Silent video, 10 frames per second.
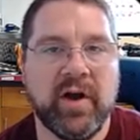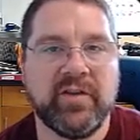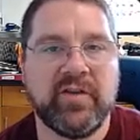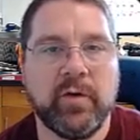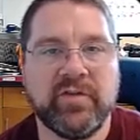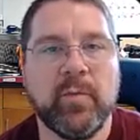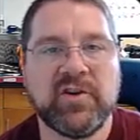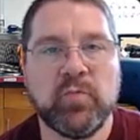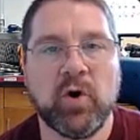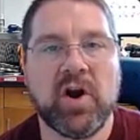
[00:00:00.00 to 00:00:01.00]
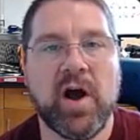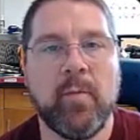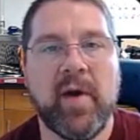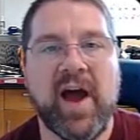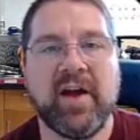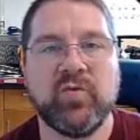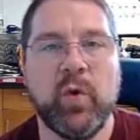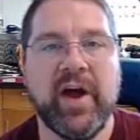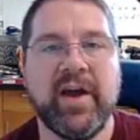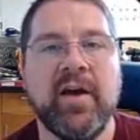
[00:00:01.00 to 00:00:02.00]
And so it's a much more compact
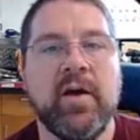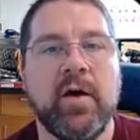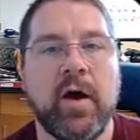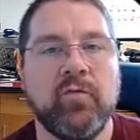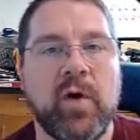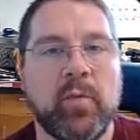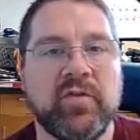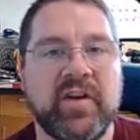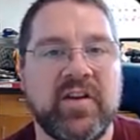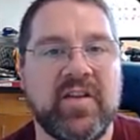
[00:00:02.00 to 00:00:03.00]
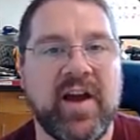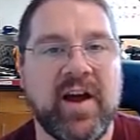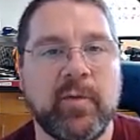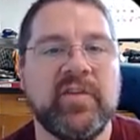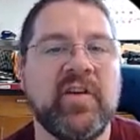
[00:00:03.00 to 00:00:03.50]
way of representing the elements.